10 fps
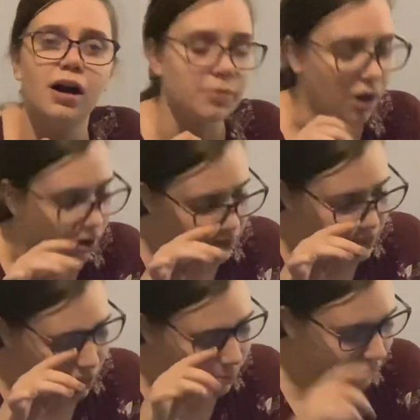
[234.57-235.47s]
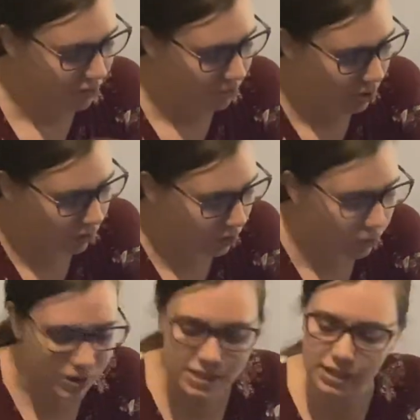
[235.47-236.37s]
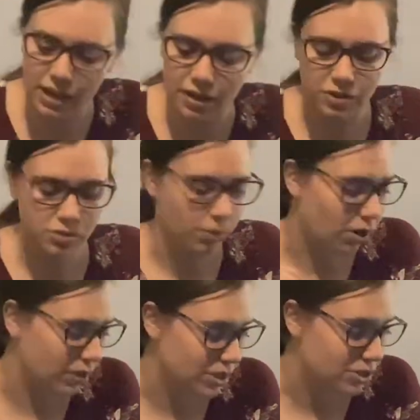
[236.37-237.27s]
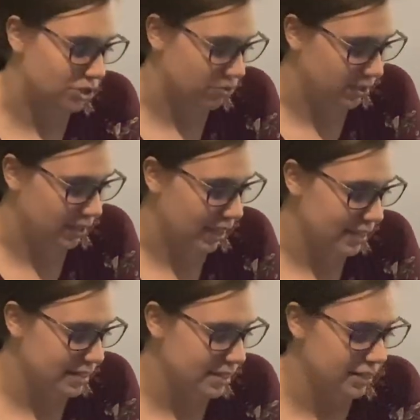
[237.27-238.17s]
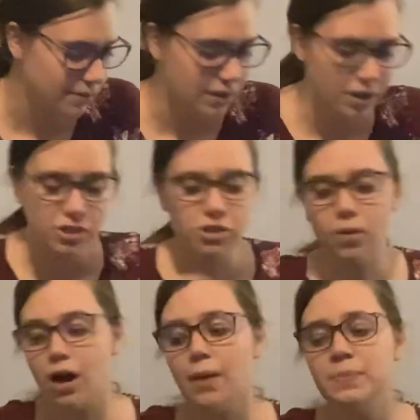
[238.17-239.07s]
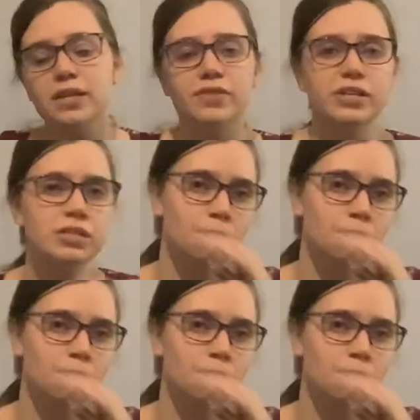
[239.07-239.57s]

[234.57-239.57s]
coffee table in the middle. And once again, this wall is utilized. So up to this